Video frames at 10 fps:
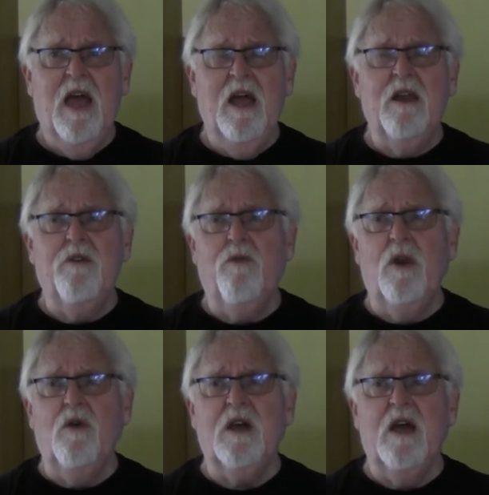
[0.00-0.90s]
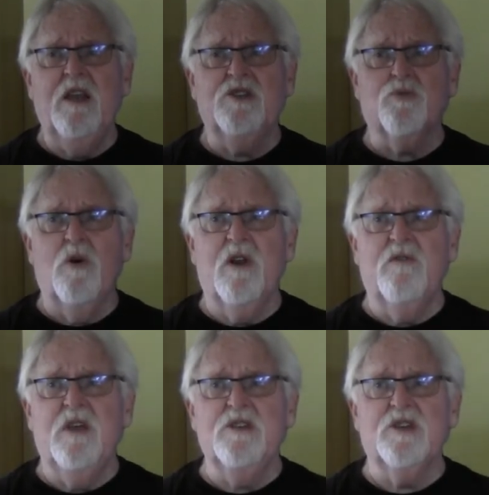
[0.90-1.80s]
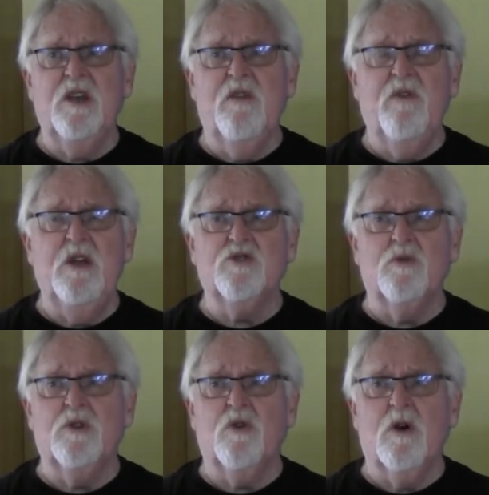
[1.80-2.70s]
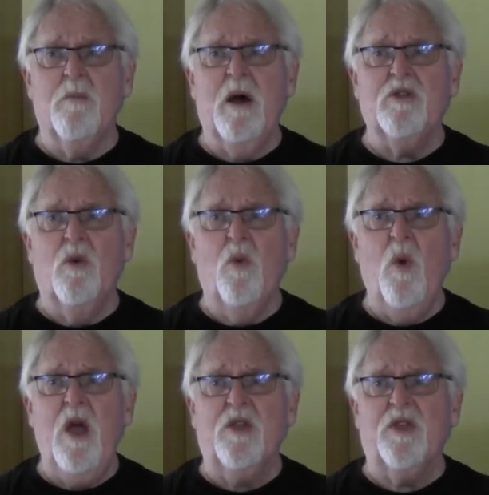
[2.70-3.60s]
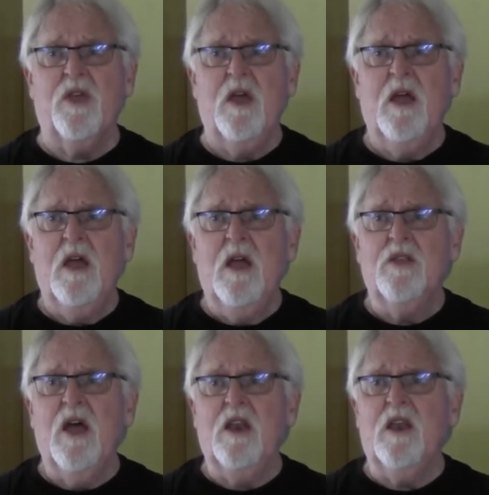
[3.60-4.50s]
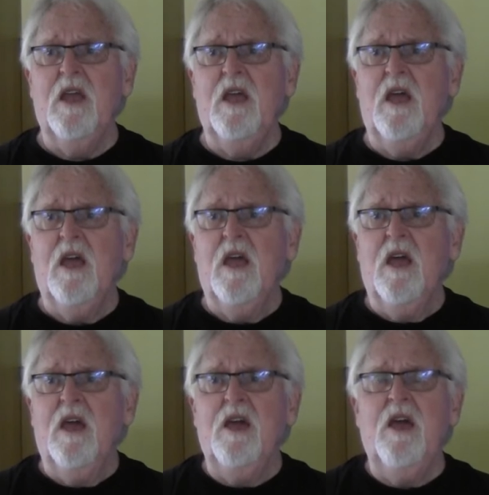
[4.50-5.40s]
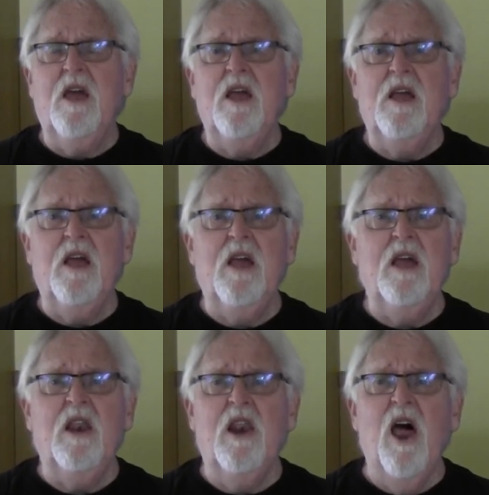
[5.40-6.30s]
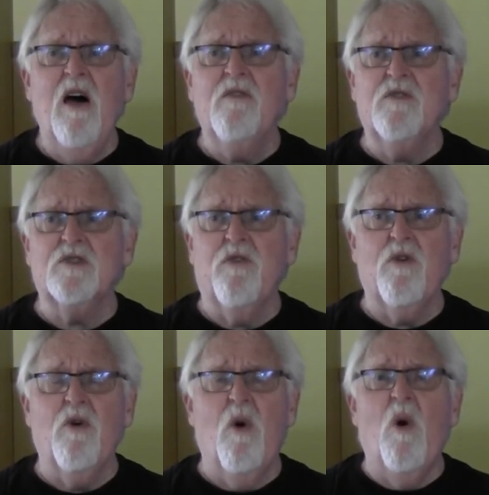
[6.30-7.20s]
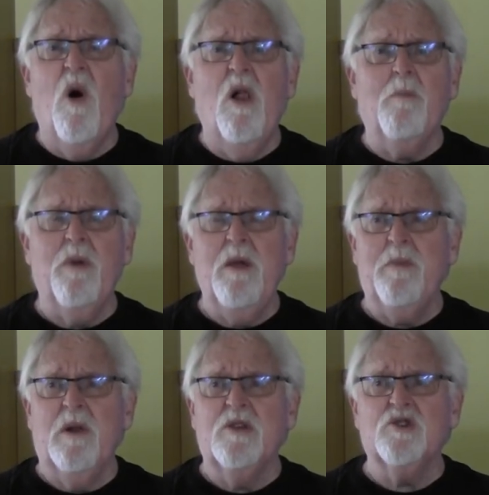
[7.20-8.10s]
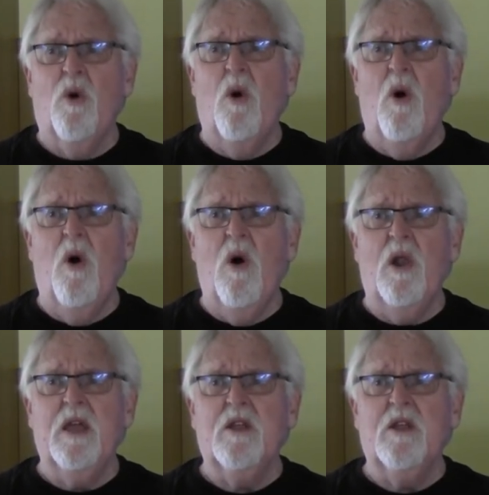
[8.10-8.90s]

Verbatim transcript: And if we look at each one of these individuals, we talk about the width, that he, he, he, he loves for all people. It's all